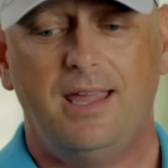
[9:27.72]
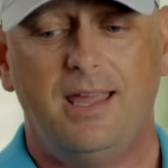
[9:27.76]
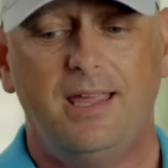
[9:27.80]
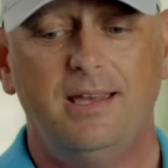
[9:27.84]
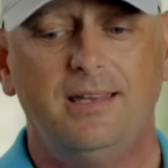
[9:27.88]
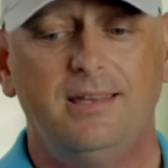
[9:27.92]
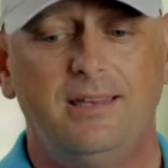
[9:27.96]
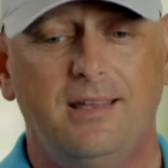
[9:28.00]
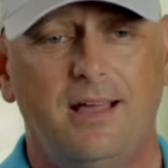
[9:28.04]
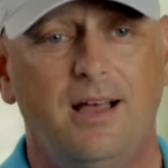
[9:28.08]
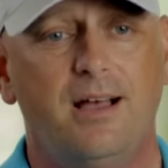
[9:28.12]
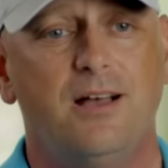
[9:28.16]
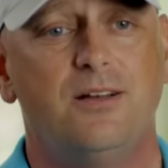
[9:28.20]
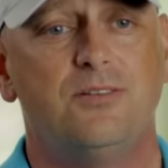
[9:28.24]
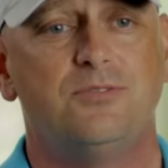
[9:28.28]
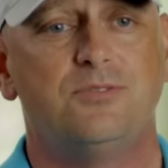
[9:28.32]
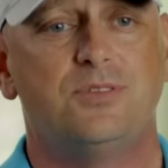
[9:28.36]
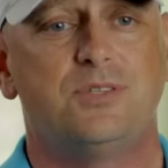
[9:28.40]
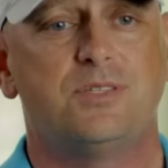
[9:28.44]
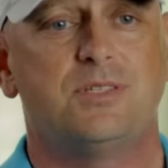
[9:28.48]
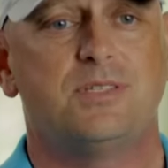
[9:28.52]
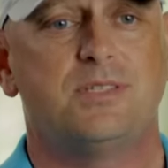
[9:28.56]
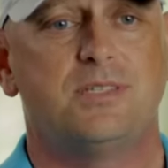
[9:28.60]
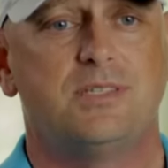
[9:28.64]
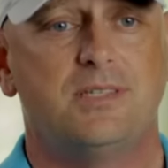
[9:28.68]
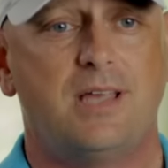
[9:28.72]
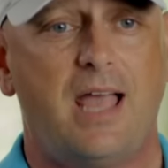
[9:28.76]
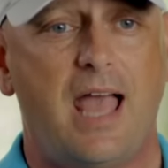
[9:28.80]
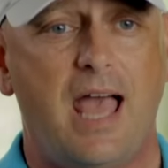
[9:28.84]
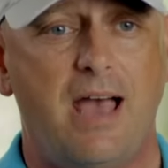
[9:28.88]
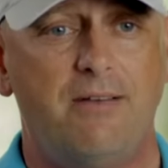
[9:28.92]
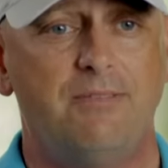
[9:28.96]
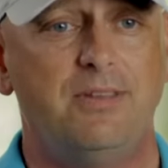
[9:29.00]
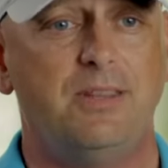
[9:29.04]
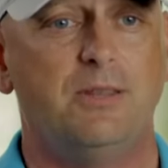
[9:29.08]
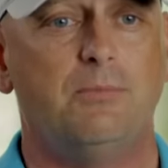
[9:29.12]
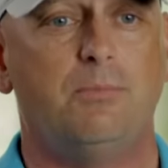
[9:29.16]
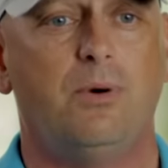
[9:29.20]
He loves
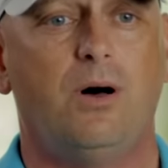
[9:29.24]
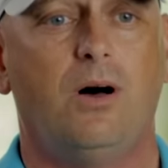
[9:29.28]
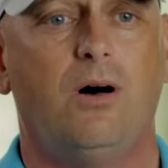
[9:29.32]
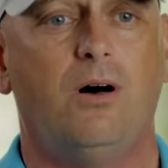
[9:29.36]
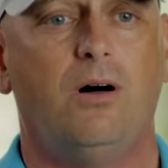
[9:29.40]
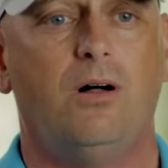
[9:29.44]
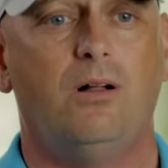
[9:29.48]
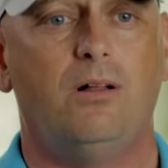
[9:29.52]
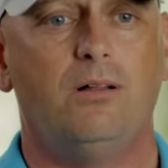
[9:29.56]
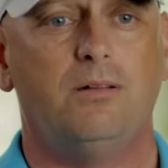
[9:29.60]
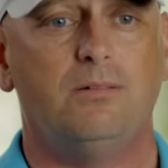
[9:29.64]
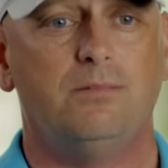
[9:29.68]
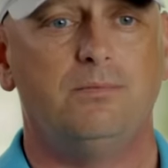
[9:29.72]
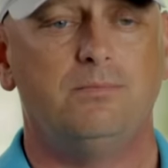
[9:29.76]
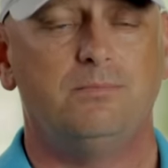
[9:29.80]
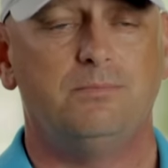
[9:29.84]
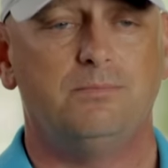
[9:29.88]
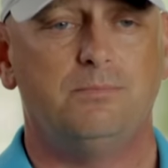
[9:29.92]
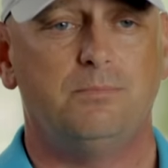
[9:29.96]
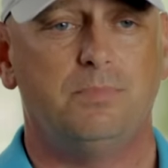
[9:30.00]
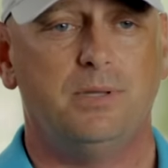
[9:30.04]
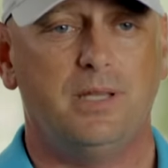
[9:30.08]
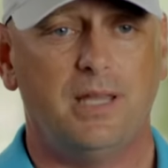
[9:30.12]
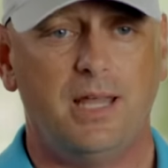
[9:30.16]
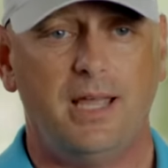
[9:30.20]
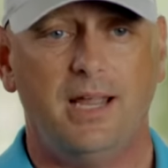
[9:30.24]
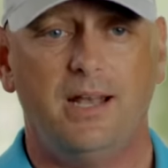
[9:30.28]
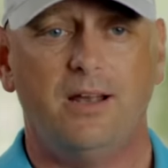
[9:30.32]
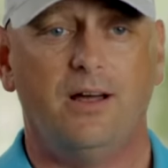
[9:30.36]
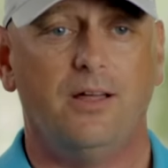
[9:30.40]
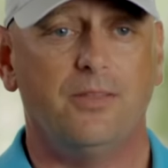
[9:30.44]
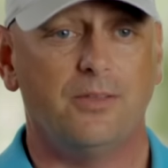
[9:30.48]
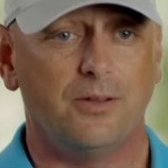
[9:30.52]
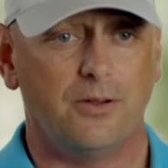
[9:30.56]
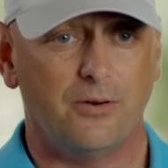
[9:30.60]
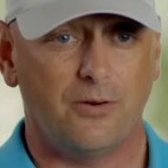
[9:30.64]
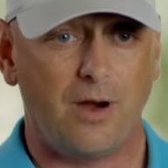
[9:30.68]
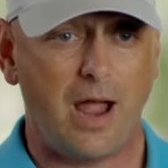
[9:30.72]
having the ball played
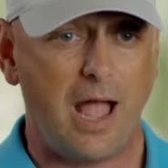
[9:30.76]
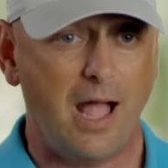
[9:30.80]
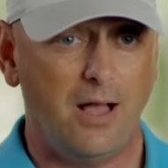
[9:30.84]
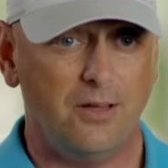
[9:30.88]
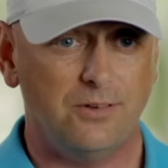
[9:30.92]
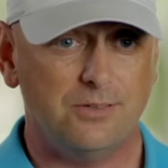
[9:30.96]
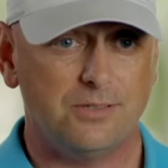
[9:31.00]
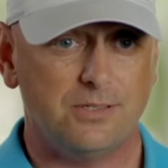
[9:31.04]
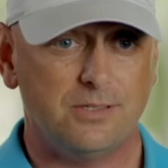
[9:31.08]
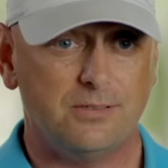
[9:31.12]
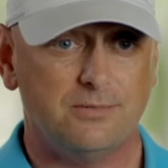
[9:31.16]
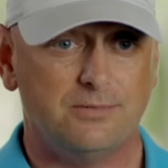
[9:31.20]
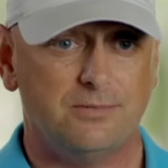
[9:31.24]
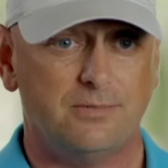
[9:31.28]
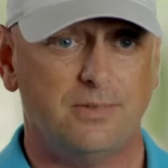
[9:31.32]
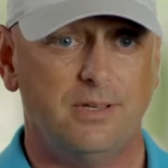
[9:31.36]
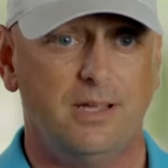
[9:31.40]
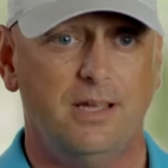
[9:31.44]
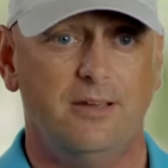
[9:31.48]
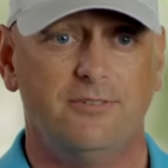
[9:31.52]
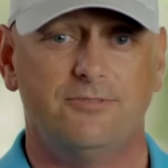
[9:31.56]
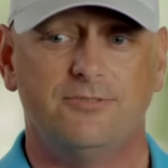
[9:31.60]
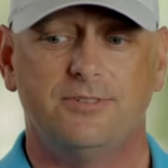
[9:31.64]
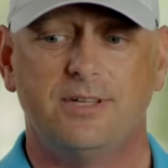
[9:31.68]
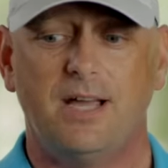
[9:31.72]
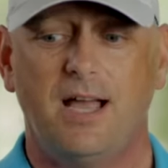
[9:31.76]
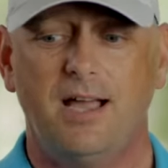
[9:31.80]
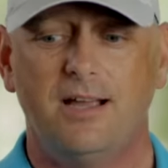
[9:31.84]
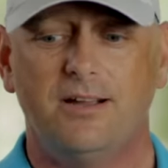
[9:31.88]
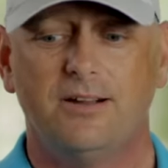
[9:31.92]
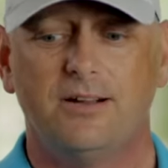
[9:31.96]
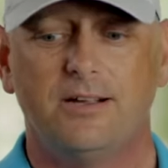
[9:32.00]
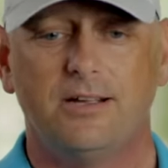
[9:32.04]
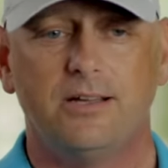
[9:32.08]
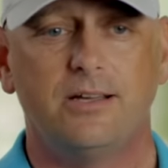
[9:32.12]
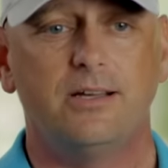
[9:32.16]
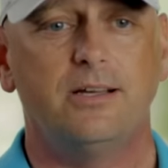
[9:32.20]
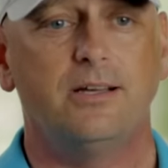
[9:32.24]
on the ground. If
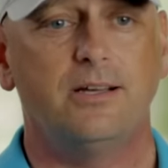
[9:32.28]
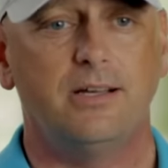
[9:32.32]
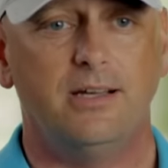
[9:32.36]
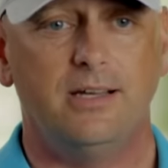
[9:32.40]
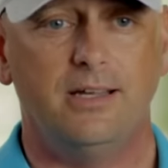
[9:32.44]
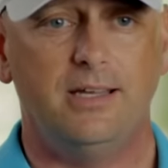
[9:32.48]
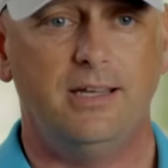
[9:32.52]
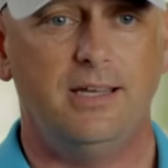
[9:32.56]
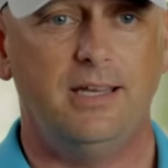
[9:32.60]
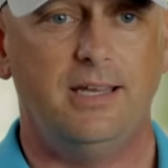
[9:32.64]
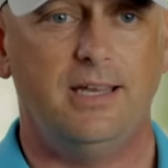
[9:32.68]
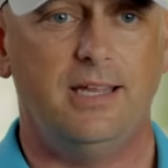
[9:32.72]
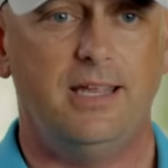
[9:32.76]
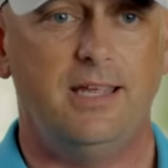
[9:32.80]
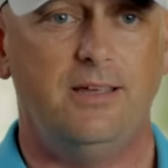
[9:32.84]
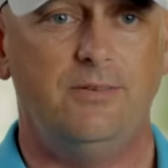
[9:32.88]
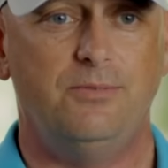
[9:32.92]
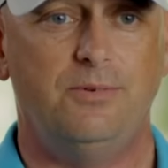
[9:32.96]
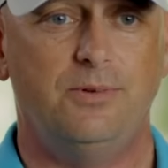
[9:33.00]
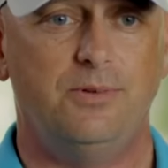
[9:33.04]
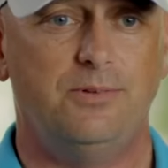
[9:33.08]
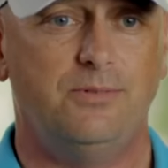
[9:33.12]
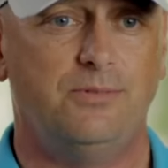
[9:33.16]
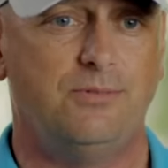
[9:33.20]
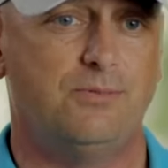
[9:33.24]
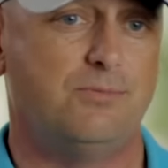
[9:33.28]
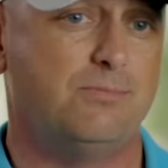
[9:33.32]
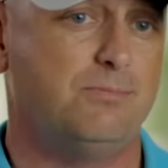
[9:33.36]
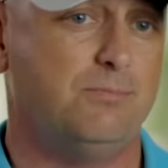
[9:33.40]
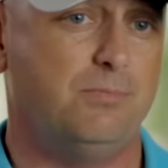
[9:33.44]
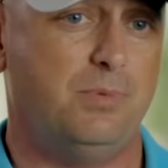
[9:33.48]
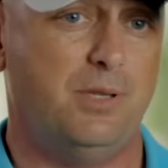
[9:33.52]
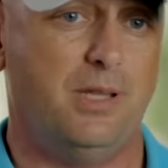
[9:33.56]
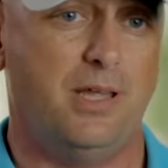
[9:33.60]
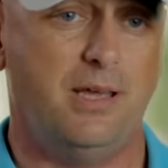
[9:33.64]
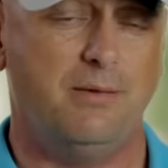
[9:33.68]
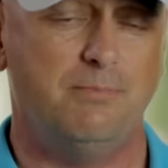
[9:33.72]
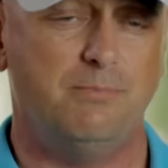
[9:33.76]
Tiger could, he would
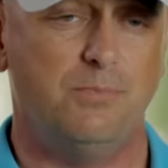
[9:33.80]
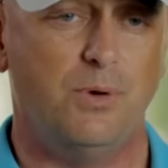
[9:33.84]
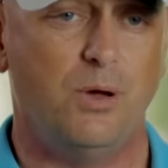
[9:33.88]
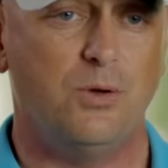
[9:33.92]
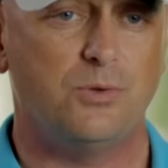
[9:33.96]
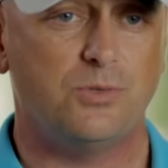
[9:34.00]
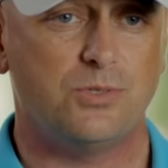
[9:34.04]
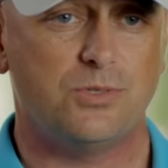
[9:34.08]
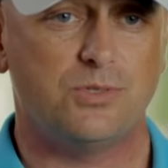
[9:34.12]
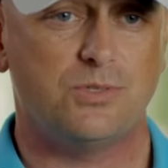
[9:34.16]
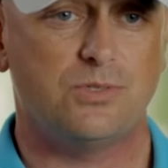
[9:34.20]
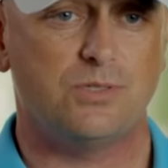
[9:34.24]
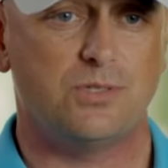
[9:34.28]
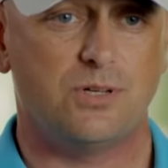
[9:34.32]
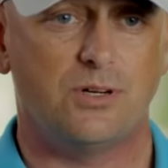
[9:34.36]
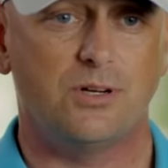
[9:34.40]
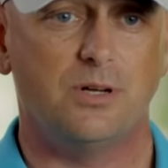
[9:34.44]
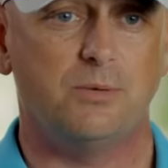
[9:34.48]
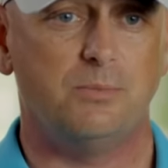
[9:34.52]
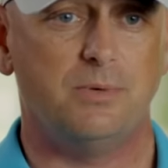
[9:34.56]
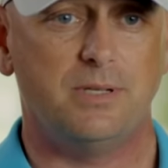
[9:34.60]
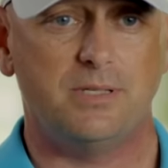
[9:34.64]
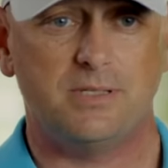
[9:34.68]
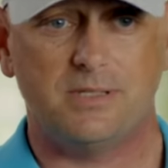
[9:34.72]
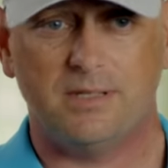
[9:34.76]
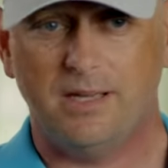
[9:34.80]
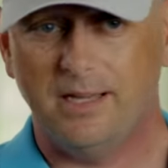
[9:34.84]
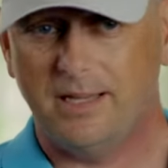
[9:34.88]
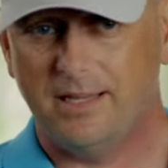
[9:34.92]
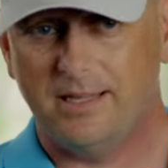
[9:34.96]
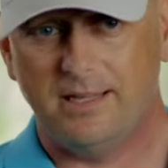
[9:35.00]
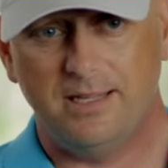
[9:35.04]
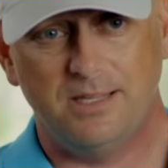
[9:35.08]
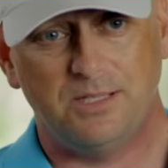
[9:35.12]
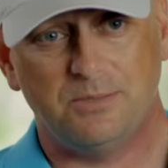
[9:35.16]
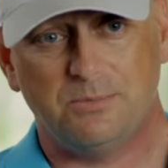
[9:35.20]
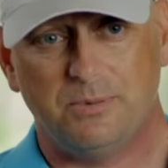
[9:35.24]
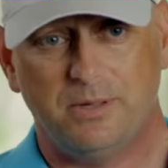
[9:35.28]
play most tournaments like
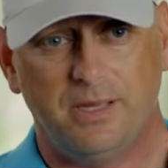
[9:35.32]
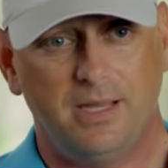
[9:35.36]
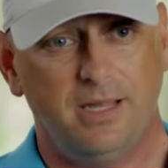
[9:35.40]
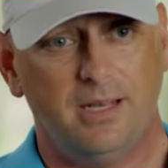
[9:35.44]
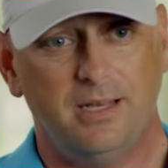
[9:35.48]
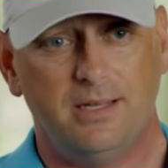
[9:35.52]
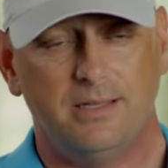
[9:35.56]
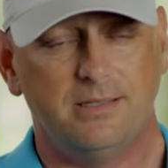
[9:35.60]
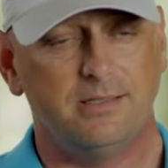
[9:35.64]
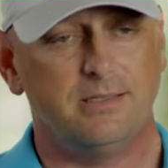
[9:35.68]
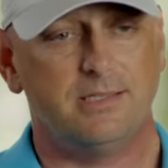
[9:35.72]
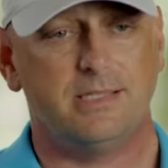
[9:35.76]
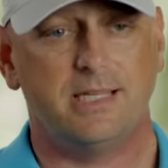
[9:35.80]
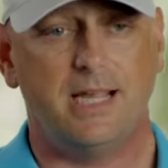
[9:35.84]
he's playing at